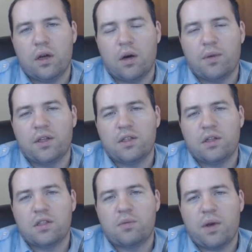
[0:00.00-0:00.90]
into
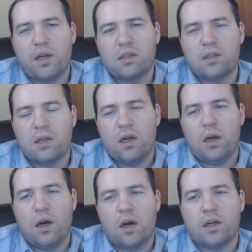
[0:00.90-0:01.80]
this space.
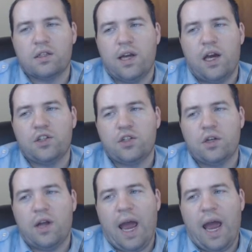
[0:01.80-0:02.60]
Dash could